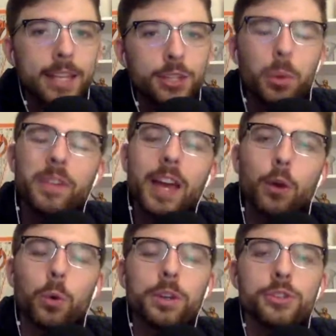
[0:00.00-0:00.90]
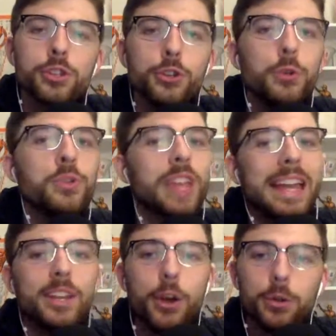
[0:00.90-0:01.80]
So we've got Orioles news
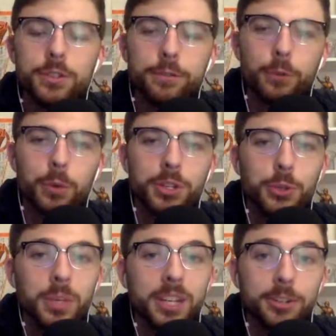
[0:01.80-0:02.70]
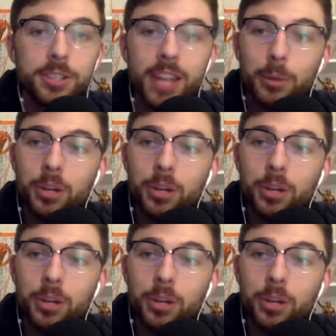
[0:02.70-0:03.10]
and notes for you here today.